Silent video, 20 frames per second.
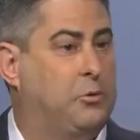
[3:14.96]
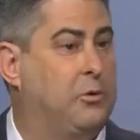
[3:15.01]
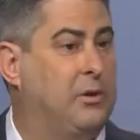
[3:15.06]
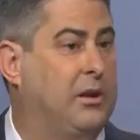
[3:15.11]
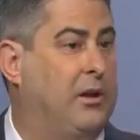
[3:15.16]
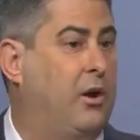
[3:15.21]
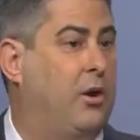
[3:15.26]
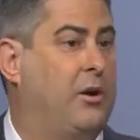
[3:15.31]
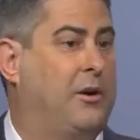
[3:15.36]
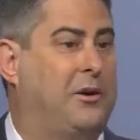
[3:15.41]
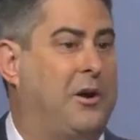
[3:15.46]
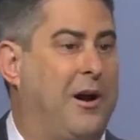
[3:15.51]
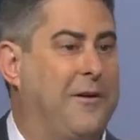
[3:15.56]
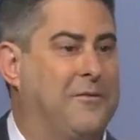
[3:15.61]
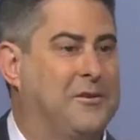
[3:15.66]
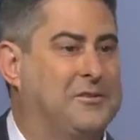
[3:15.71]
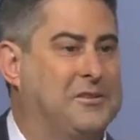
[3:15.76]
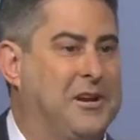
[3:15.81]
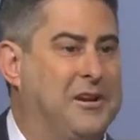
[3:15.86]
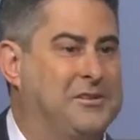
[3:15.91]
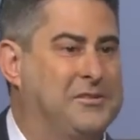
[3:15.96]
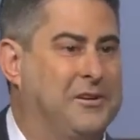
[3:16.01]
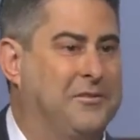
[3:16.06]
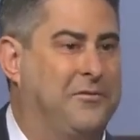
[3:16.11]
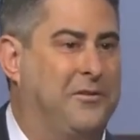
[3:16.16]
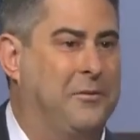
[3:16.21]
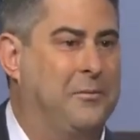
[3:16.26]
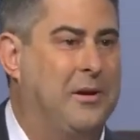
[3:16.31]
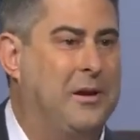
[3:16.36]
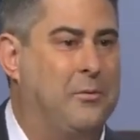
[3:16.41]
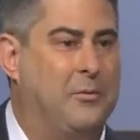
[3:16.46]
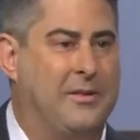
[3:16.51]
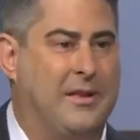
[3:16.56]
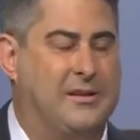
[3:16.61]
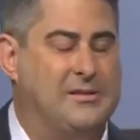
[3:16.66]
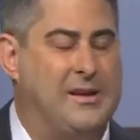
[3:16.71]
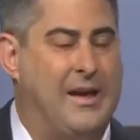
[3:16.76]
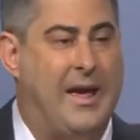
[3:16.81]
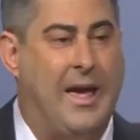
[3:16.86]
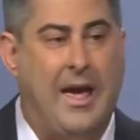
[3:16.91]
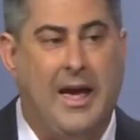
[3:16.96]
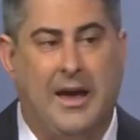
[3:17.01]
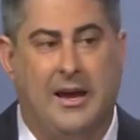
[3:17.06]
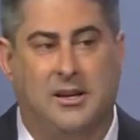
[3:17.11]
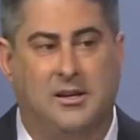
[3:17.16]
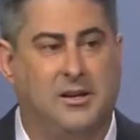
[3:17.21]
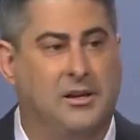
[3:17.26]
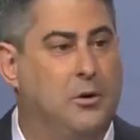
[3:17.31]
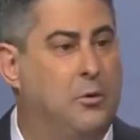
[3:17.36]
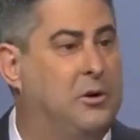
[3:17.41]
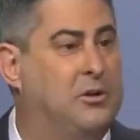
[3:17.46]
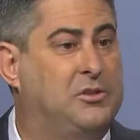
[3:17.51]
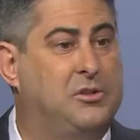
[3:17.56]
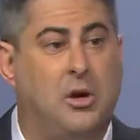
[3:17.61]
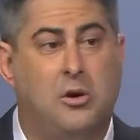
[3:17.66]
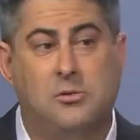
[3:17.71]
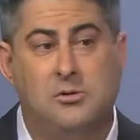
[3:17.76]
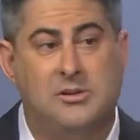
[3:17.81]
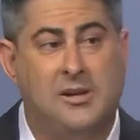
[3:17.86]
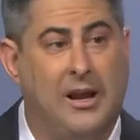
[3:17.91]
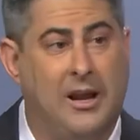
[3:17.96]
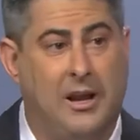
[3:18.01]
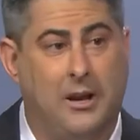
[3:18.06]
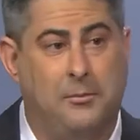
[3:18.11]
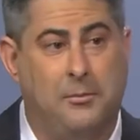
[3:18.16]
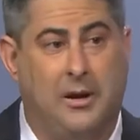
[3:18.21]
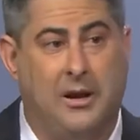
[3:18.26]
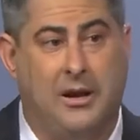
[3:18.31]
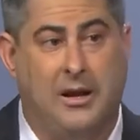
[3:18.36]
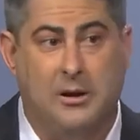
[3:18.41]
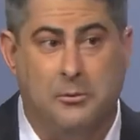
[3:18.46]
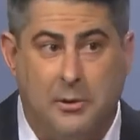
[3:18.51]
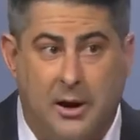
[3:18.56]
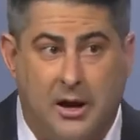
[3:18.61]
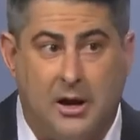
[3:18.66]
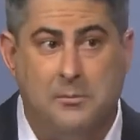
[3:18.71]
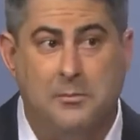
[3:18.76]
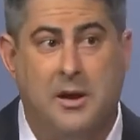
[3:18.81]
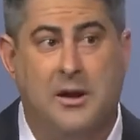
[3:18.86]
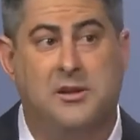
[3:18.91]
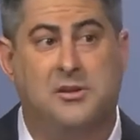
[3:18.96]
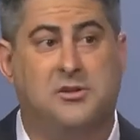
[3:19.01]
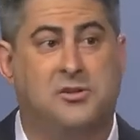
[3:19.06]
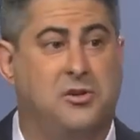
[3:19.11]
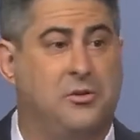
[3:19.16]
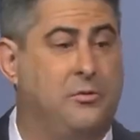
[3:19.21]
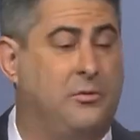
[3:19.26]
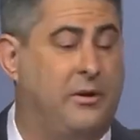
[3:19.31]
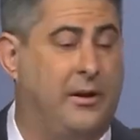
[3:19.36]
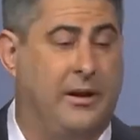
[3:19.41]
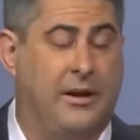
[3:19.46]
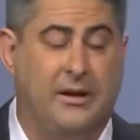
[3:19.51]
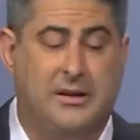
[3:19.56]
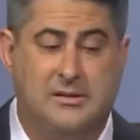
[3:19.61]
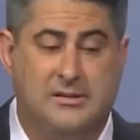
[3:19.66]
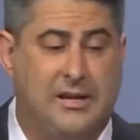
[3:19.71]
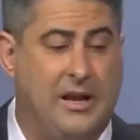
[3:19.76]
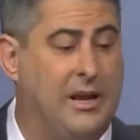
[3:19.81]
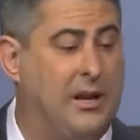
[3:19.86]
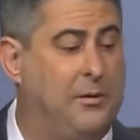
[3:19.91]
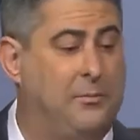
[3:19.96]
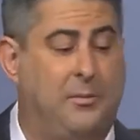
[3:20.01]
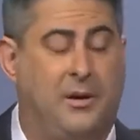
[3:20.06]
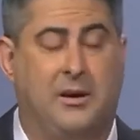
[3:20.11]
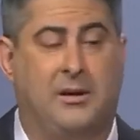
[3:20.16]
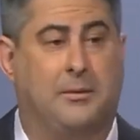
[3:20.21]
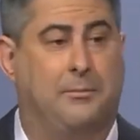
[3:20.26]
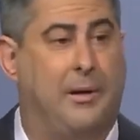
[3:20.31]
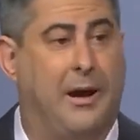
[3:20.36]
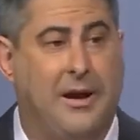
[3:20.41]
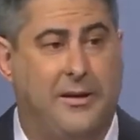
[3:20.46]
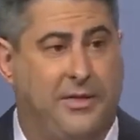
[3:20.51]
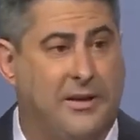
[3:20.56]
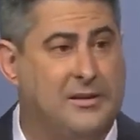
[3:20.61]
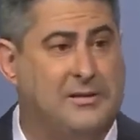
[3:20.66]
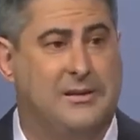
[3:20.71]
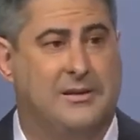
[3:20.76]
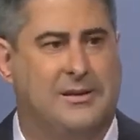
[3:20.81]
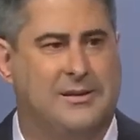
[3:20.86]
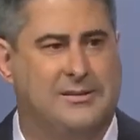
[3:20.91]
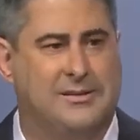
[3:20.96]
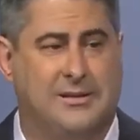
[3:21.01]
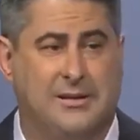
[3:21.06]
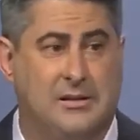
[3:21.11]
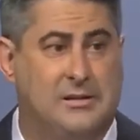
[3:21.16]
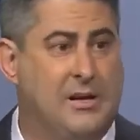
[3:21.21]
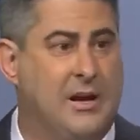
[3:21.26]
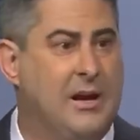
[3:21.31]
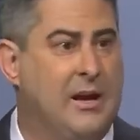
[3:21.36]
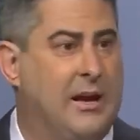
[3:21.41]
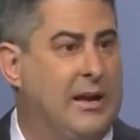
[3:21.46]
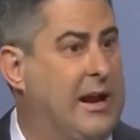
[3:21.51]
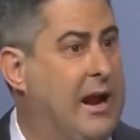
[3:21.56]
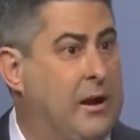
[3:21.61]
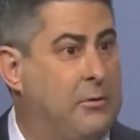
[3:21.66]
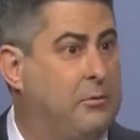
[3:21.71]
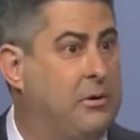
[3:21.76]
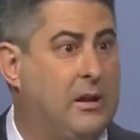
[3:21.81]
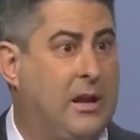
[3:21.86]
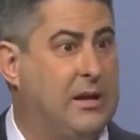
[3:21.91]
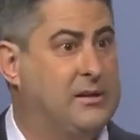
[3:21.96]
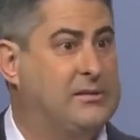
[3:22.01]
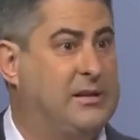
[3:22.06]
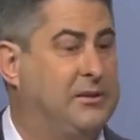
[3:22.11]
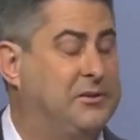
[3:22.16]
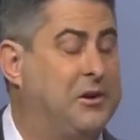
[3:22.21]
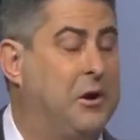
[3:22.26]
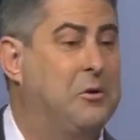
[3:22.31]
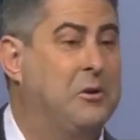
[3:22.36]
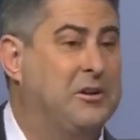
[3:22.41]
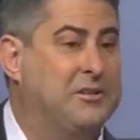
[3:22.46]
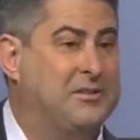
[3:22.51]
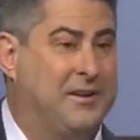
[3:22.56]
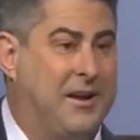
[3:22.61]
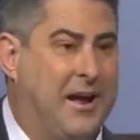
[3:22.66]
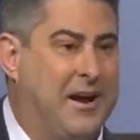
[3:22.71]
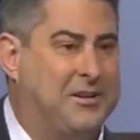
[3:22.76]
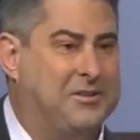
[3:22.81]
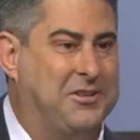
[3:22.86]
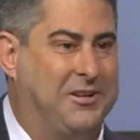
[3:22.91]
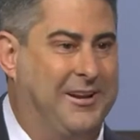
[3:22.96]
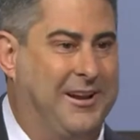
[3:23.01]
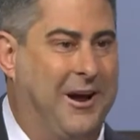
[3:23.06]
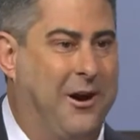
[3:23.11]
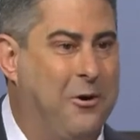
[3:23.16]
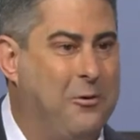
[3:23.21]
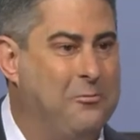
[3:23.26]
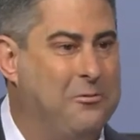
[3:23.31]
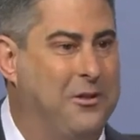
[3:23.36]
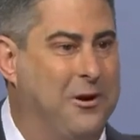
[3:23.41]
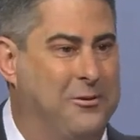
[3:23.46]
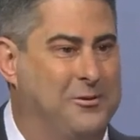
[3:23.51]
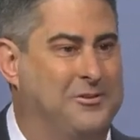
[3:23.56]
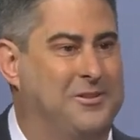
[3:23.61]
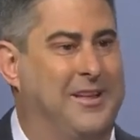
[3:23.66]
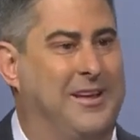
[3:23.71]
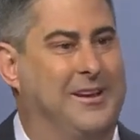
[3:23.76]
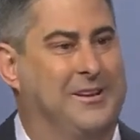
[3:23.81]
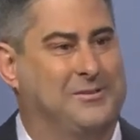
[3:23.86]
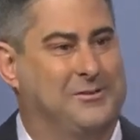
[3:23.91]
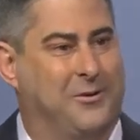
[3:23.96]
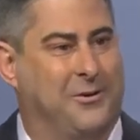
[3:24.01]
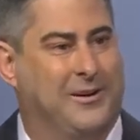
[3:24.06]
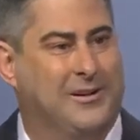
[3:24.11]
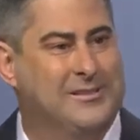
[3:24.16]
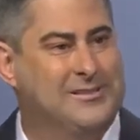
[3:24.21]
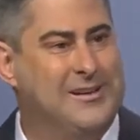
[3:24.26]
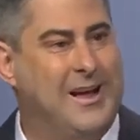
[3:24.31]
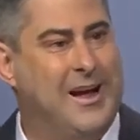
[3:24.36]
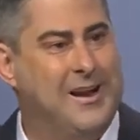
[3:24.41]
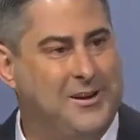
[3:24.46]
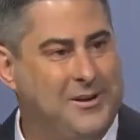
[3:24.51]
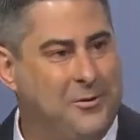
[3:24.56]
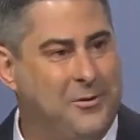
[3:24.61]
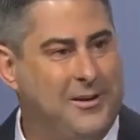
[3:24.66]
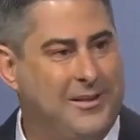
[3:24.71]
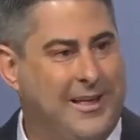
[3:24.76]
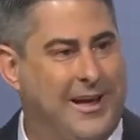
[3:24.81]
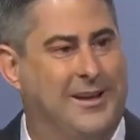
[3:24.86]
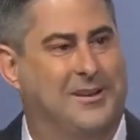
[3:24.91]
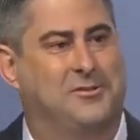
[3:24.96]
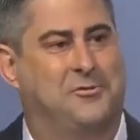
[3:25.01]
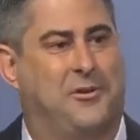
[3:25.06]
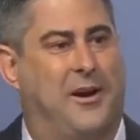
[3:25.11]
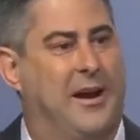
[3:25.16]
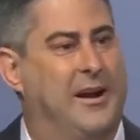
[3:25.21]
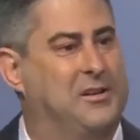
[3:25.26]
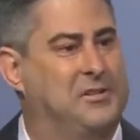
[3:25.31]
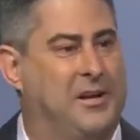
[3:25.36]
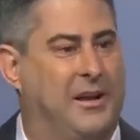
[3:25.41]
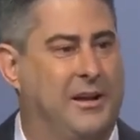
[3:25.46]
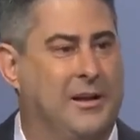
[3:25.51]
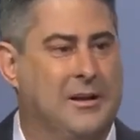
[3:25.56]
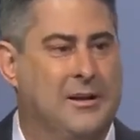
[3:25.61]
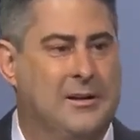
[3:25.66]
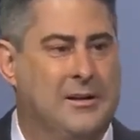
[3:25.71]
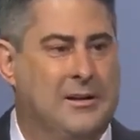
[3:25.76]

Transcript: a really hard conversation for me when they say, hey, you know what, Joe's telling me, he recommended you, and he's telling me to buy this and this and this. And I realize that Joe doesn't actually own those things, or he's not doing that strategy.